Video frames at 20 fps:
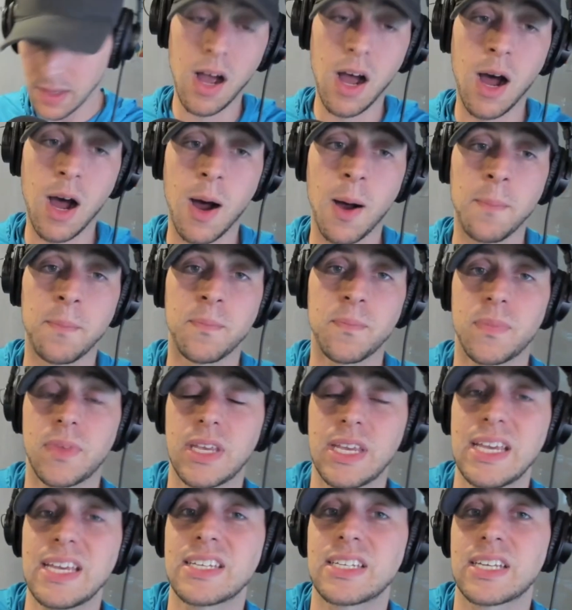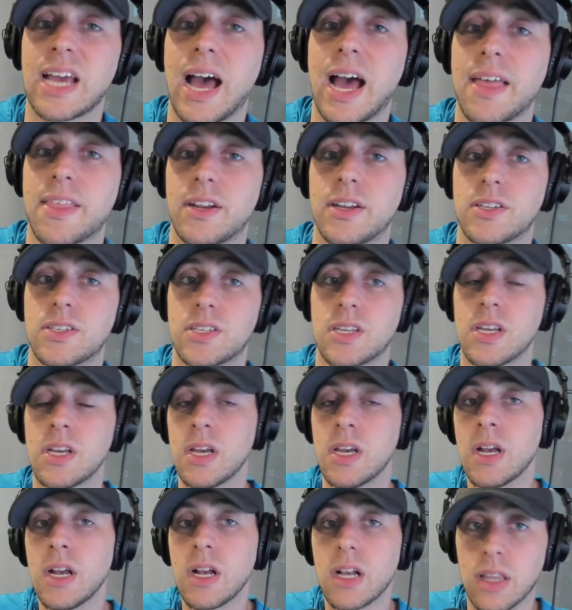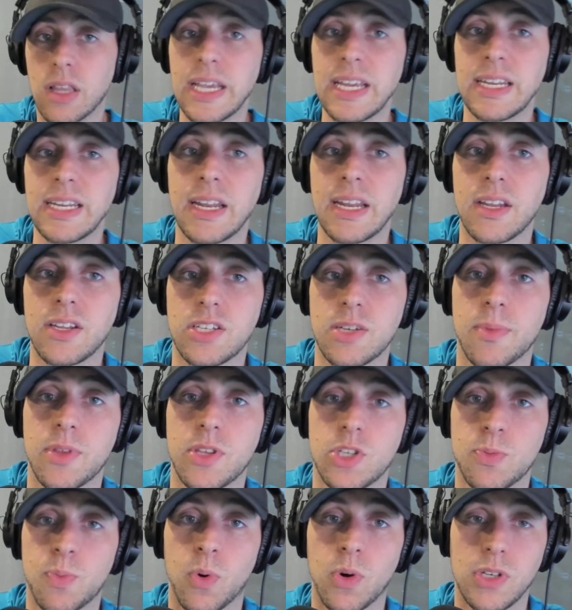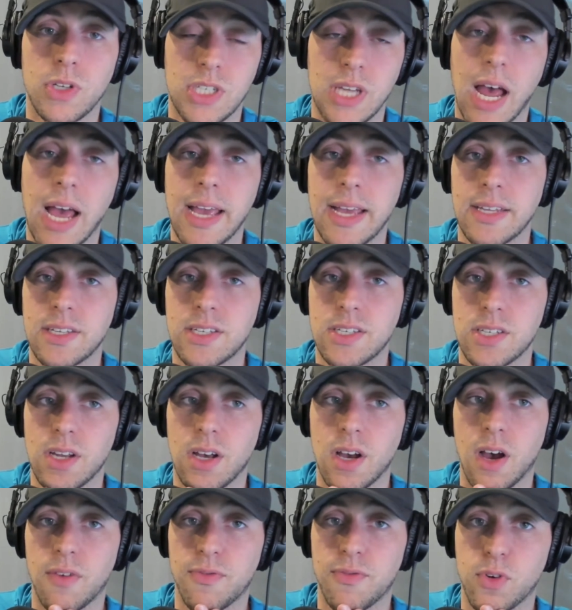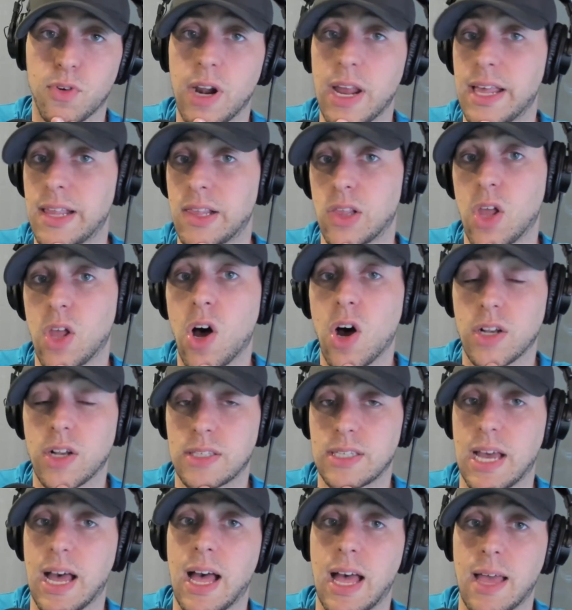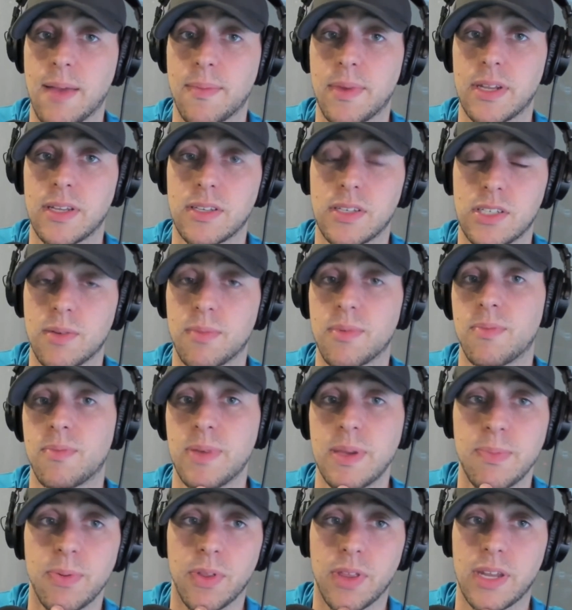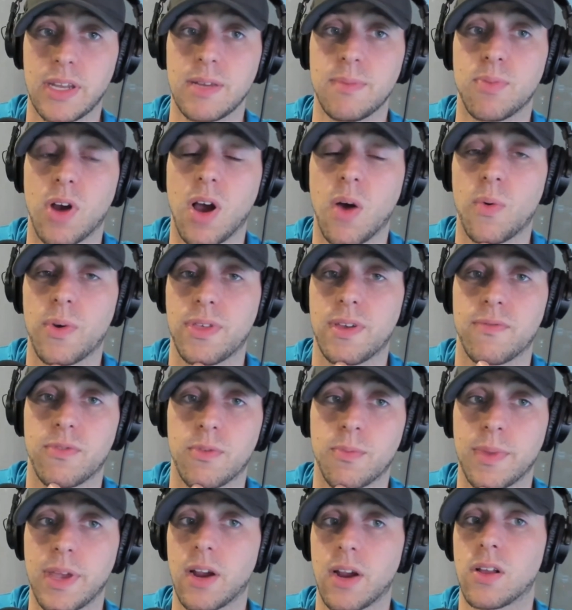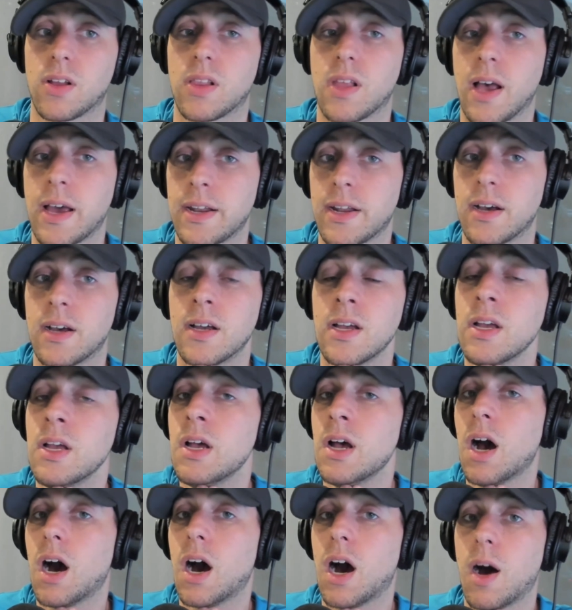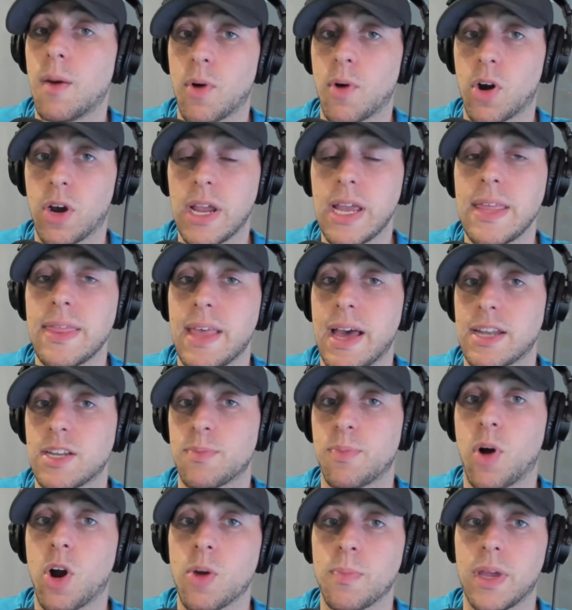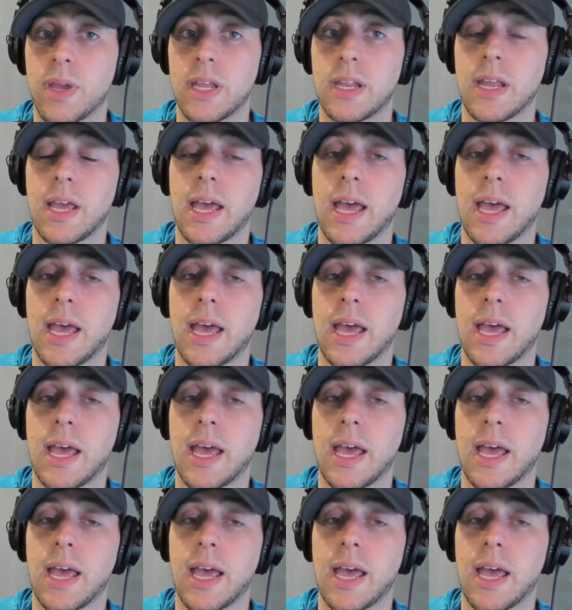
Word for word: Um, he is a guy that has leaned into some of the sports science uh, for a long time, and some of the people that he brought with him from Carolina um, are in that department.